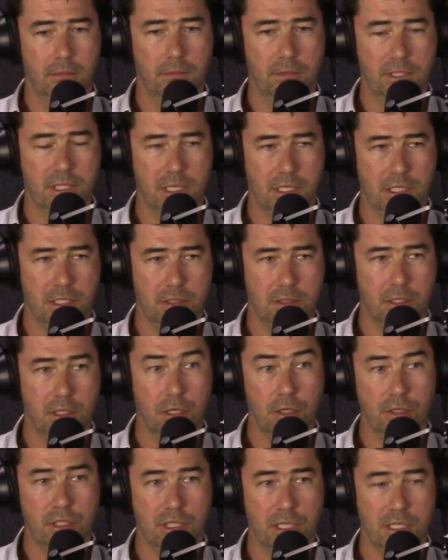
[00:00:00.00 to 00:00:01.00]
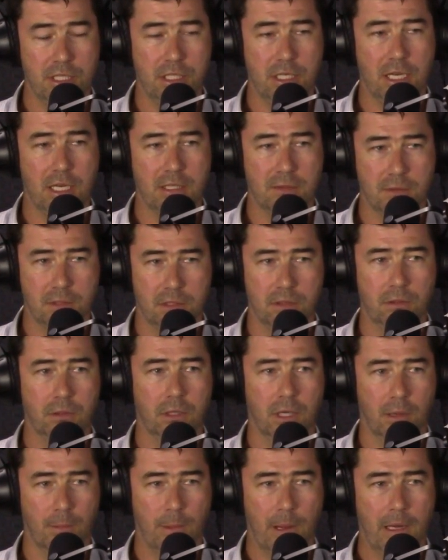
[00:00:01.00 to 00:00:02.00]
CG, new CGS was
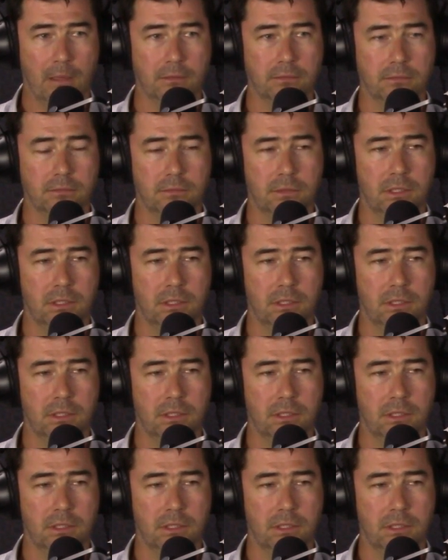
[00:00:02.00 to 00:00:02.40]
talking about,